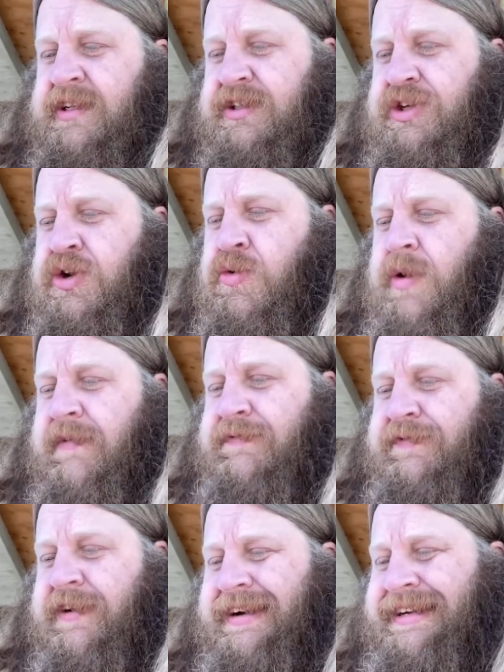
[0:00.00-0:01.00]
Do a
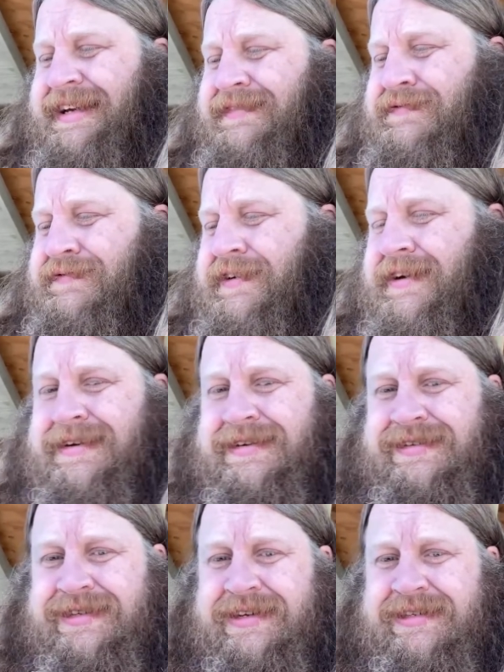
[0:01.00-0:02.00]
fucking
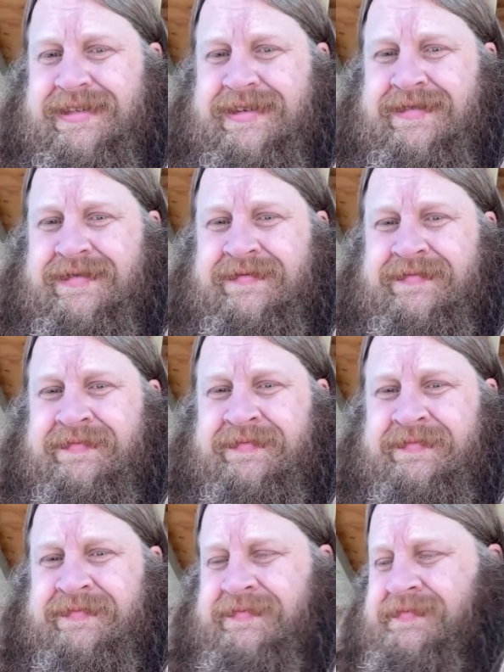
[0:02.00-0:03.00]
fart, Jason.
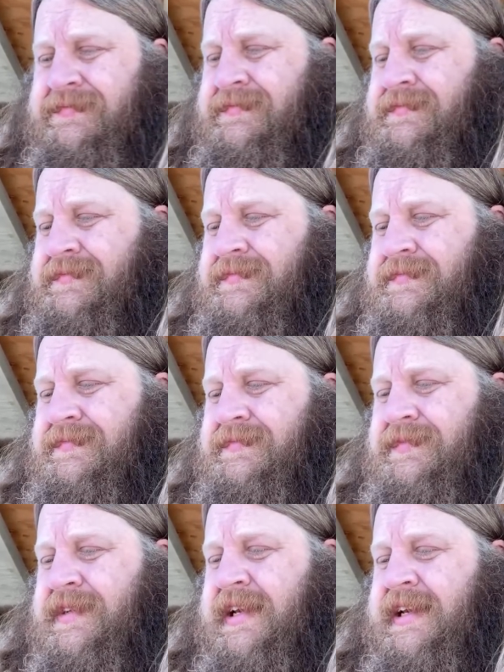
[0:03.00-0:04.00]

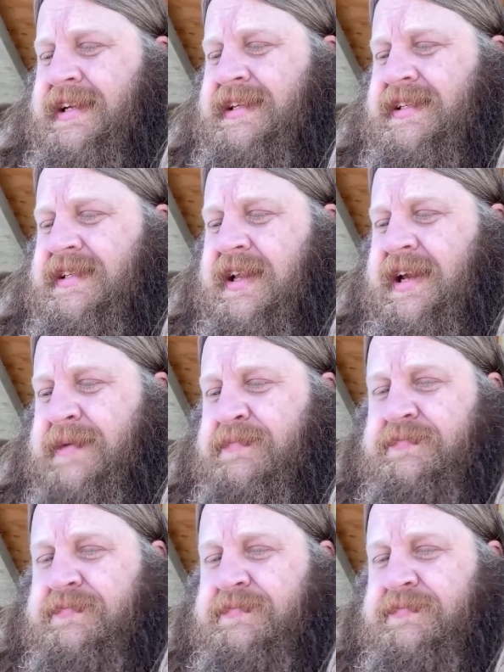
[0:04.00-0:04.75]
He is lame,